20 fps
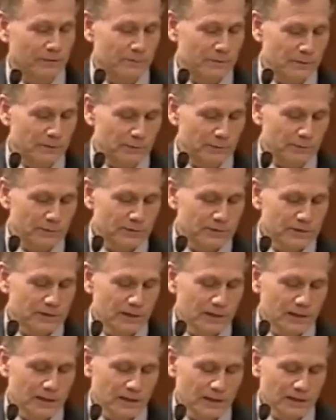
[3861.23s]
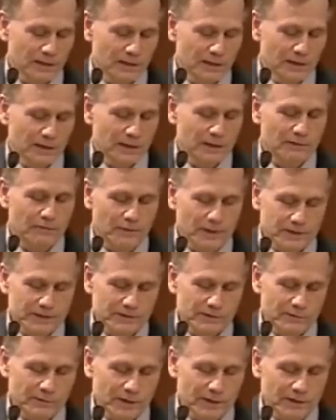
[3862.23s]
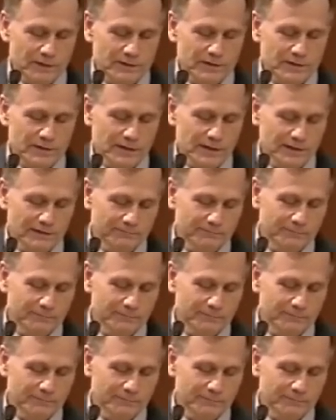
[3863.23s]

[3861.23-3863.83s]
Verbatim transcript: abused in restaurants,